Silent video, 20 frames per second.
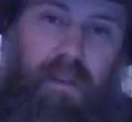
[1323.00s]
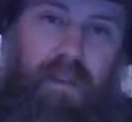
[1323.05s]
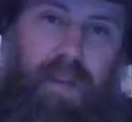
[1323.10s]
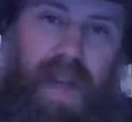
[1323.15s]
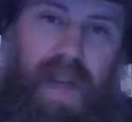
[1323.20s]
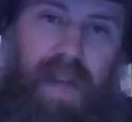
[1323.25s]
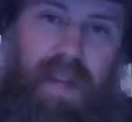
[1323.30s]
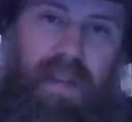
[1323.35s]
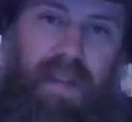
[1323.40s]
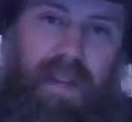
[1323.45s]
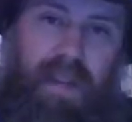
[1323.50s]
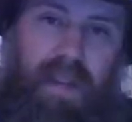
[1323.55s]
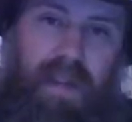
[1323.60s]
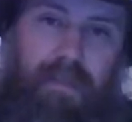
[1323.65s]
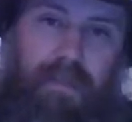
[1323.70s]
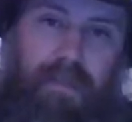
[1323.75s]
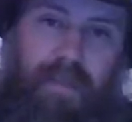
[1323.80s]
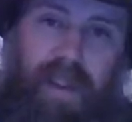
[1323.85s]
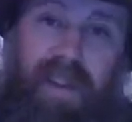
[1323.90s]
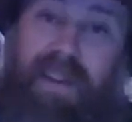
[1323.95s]
Mandy.
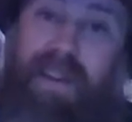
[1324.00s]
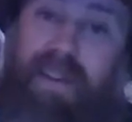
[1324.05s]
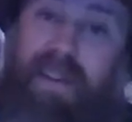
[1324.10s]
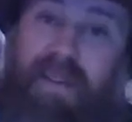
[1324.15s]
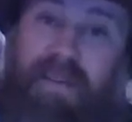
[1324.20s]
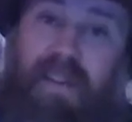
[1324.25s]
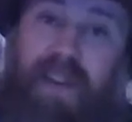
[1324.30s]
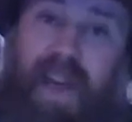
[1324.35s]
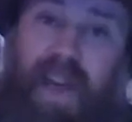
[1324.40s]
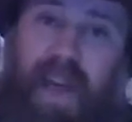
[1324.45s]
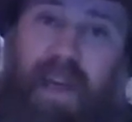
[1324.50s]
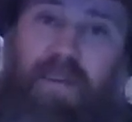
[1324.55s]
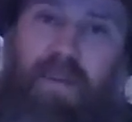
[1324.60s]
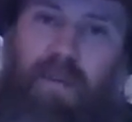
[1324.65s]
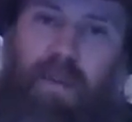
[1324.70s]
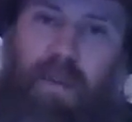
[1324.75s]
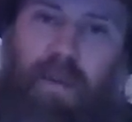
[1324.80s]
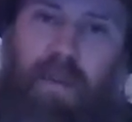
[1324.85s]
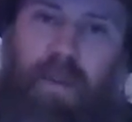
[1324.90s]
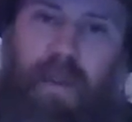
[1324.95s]
It is
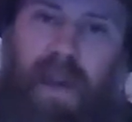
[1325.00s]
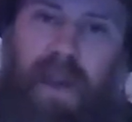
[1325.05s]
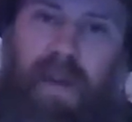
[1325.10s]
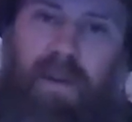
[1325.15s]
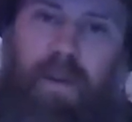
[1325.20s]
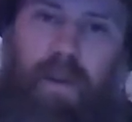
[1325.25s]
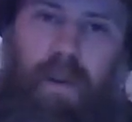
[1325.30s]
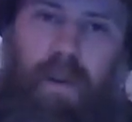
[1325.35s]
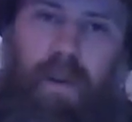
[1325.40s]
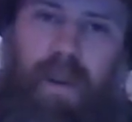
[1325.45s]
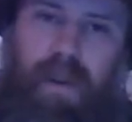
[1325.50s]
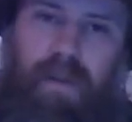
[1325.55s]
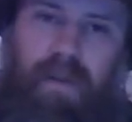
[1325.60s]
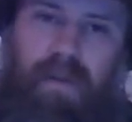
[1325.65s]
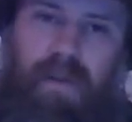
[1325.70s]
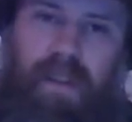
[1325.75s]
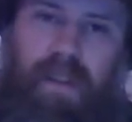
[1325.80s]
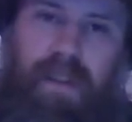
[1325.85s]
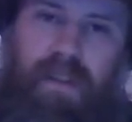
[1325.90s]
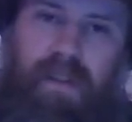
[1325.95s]
actual macaroni and
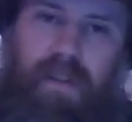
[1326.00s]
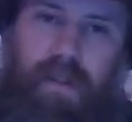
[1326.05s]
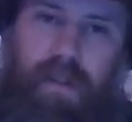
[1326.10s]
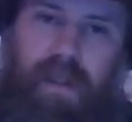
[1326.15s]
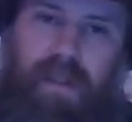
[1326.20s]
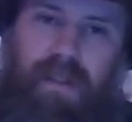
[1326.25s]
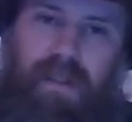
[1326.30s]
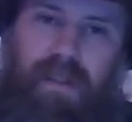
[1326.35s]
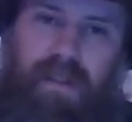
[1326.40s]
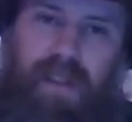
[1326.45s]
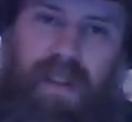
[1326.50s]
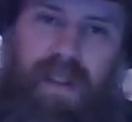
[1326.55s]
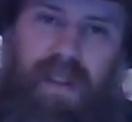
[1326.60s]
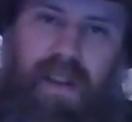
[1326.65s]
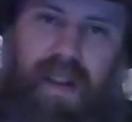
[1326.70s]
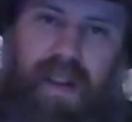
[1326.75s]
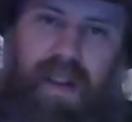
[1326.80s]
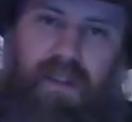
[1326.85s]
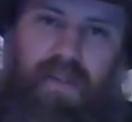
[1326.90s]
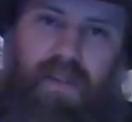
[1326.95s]
cheese, but it's
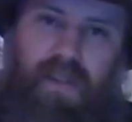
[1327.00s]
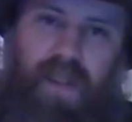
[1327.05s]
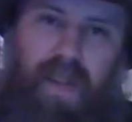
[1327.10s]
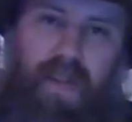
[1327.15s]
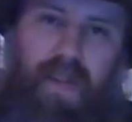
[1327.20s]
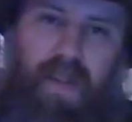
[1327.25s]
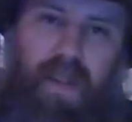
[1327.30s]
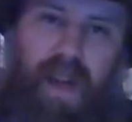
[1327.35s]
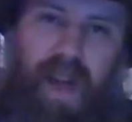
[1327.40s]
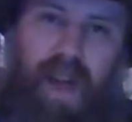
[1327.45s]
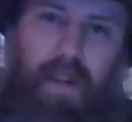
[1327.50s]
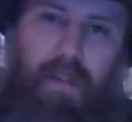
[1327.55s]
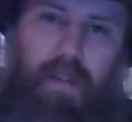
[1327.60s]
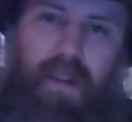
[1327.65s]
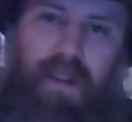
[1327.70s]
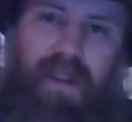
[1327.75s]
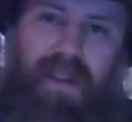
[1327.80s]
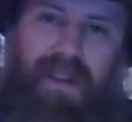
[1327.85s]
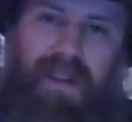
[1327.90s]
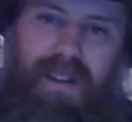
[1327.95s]
the Cheddar
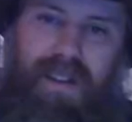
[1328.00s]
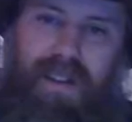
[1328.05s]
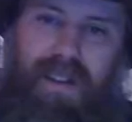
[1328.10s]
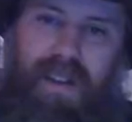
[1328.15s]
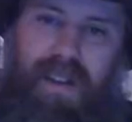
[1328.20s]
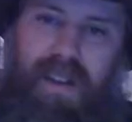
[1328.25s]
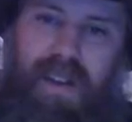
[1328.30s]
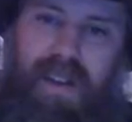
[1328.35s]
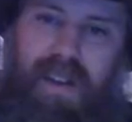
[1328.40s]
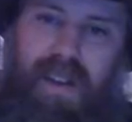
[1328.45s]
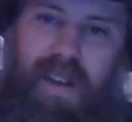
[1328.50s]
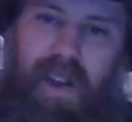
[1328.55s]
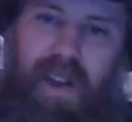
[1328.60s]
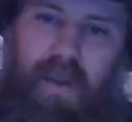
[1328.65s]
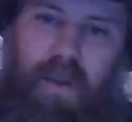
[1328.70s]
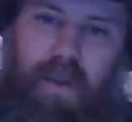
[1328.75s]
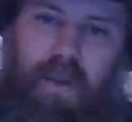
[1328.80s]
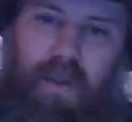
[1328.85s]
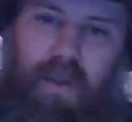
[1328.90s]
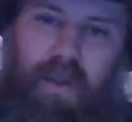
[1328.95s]
Goblin,
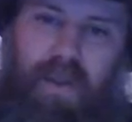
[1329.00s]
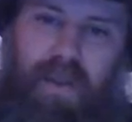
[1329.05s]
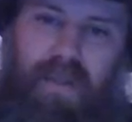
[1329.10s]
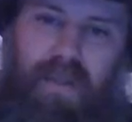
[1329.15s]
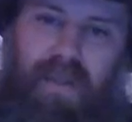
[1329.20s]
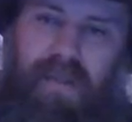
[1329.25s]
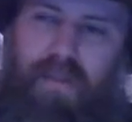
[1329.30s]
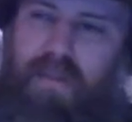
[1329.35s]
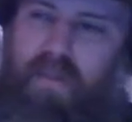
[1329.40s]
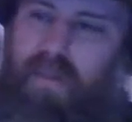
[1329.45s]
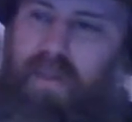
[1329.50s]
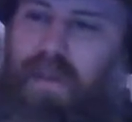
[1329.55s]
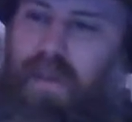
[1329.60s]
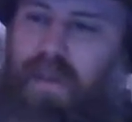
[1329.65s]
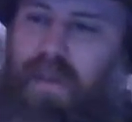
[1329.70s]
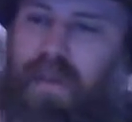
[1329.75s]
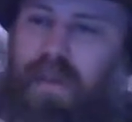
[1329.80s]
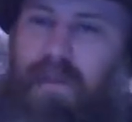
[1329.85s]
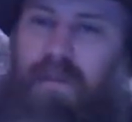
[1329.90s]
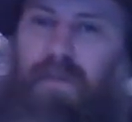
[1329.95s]
which was
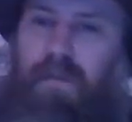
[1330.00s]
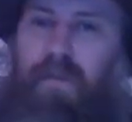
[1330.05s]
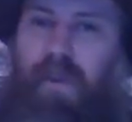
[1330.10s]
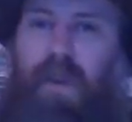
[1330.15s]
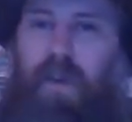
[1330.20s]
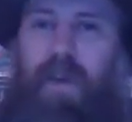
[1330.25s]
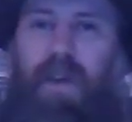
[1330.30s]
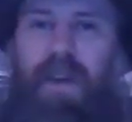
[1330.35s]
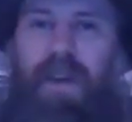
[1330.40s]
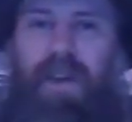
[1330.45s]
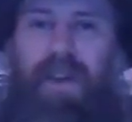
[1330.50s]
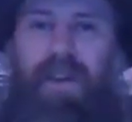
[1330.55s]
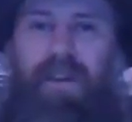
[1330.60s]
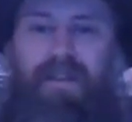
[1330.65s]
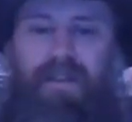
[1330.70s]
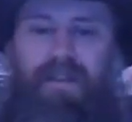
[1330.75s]
very